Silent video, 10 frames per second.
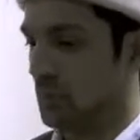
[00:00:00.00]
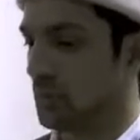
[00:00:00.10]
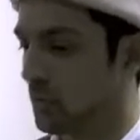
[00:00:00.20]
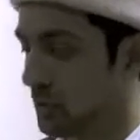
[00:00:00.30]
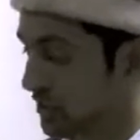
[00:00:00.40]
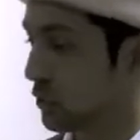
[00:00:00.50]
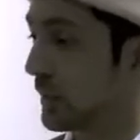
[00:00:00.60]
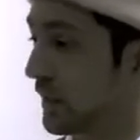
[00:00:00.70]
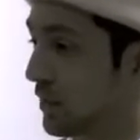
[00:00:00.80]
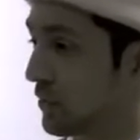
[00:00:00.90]
your muscles will be
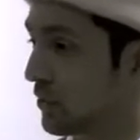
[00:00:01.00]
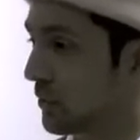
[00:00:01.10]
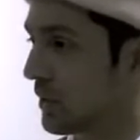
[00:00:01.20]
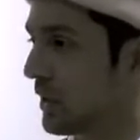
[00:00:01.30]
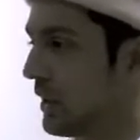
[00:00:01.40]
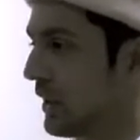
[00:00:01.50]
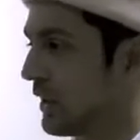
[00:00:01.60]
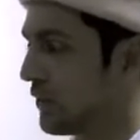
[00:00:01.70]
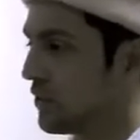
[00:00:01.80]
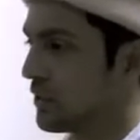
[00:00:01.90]
getting used to it.
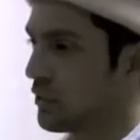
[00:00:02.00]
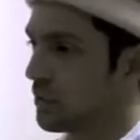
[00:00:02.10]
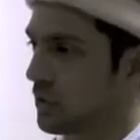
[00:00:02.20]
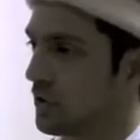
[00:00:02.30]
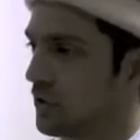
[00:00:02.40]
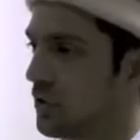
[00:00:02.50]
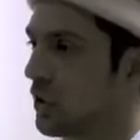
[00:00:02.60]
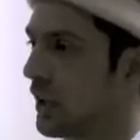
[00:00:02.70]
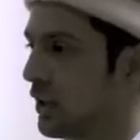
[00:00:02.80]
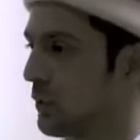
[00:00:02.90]
And if you're doing the sprints,
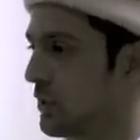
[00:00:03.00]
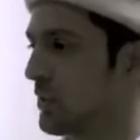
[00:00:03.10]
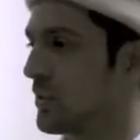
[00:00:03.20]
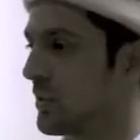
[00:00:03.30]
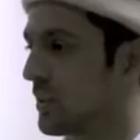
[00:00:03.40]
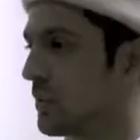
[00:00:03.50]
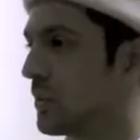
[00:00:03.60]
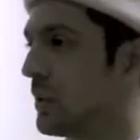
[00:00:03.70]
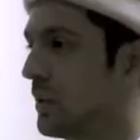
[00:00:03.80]
your cardiovascular system